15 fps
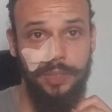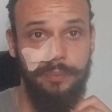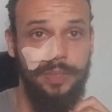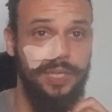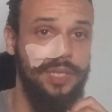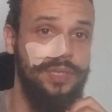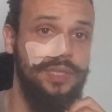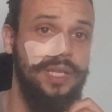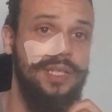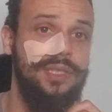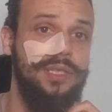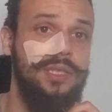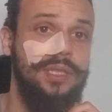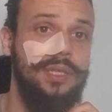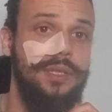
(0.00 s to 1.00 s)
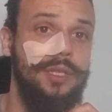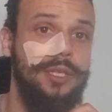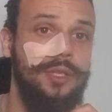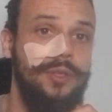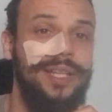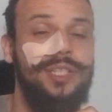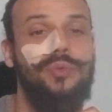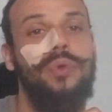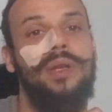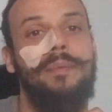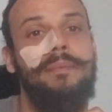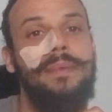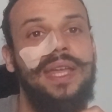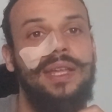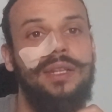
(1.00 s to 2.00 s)
Because that's what a
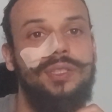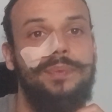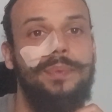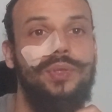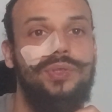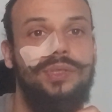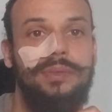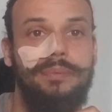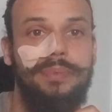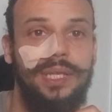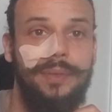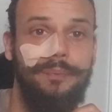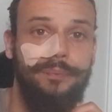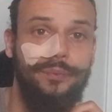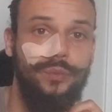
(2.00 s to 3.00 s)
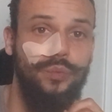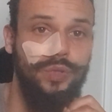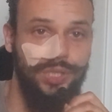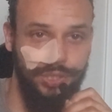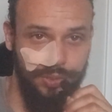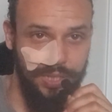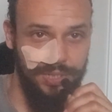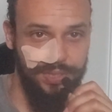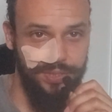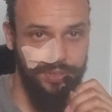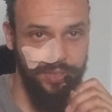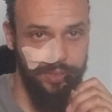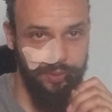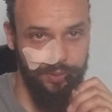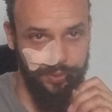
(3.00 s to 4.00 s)
man's supposed to be when you get to
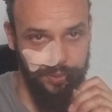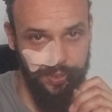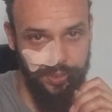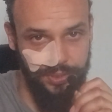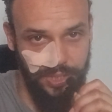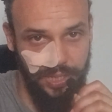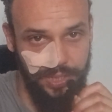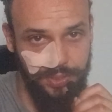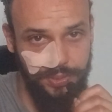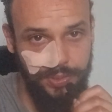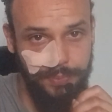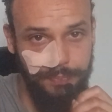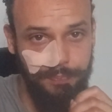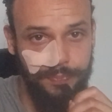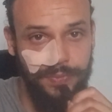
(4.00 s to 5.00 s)
serious designs